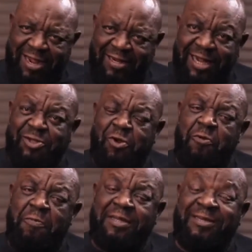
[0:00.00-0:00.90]
There's going to
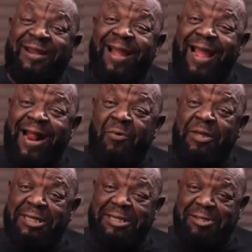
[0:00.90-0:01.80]
be trial
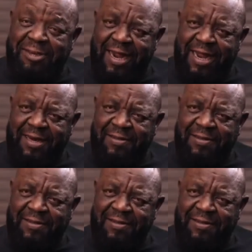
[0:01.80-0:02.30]
within trial.